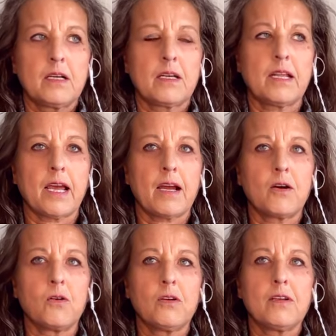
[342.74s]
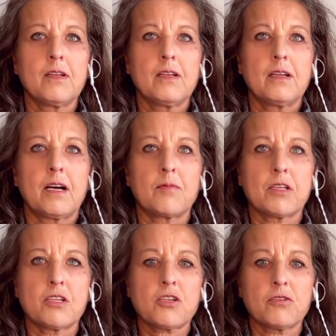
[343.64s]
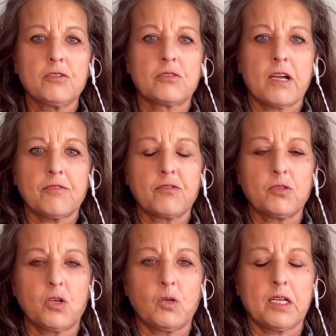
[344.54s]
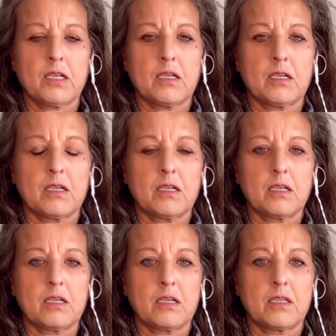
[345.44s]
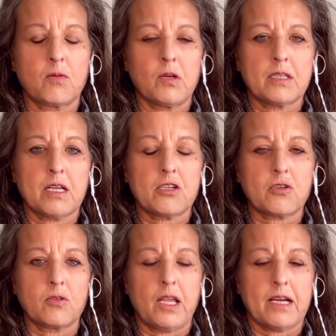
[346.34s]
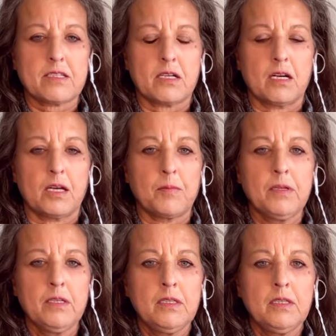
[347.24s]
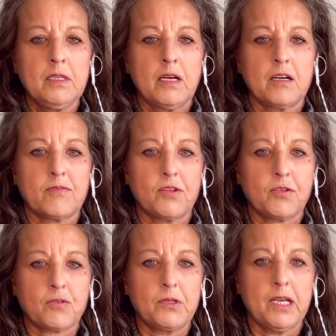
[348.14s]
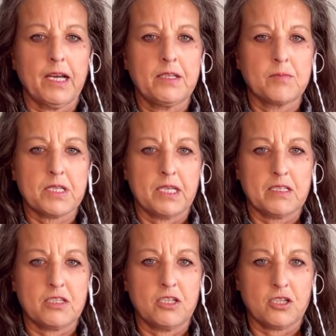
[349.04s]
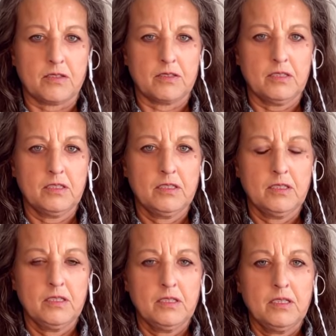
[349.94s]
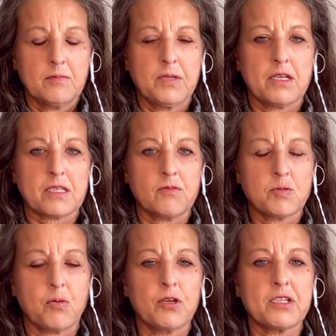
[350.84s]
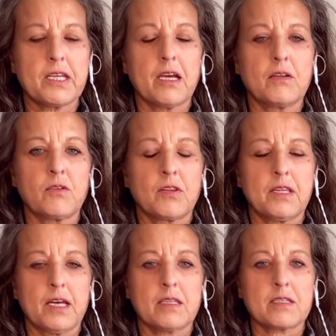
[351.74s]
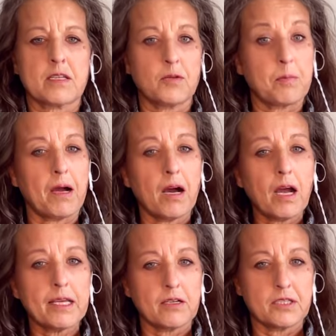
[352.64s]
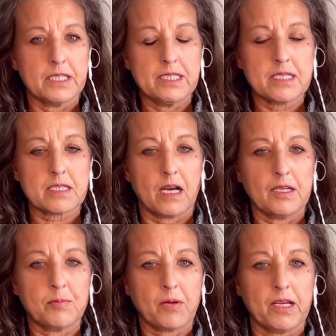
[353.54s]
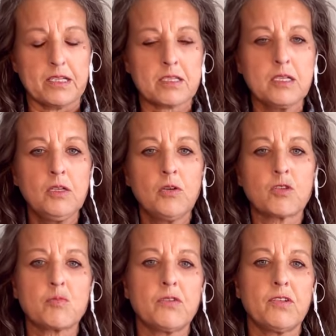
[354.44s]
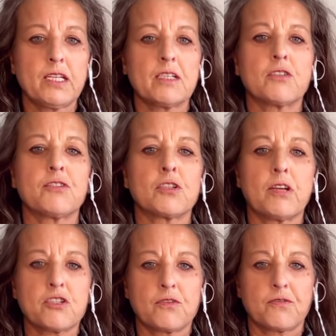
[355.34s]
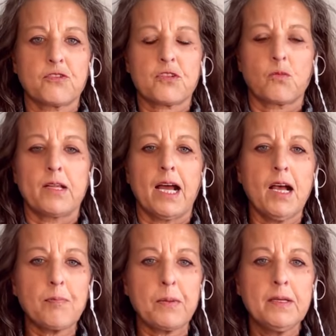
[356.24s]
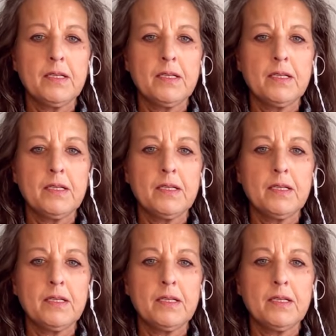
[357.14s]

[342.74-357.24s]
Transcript: Now, I'm going to show you a graph real quick, the one that I showed last time of the three items against each other, because I was pointing out that the southern pine on the east side price was moving in a different direction. First, it went up,